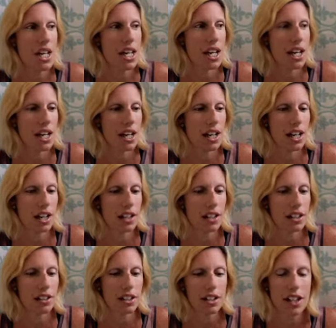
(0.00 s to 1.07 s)

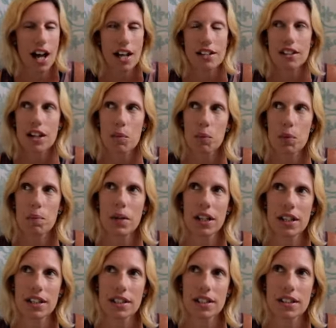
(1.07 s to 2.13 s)
and the last couple
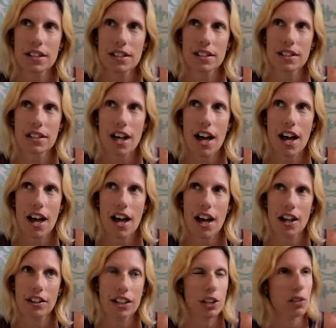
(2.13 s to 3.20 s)
months,
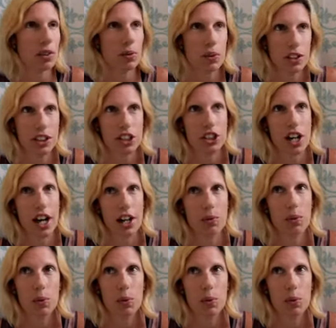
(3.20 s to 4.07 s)
like, we really tried.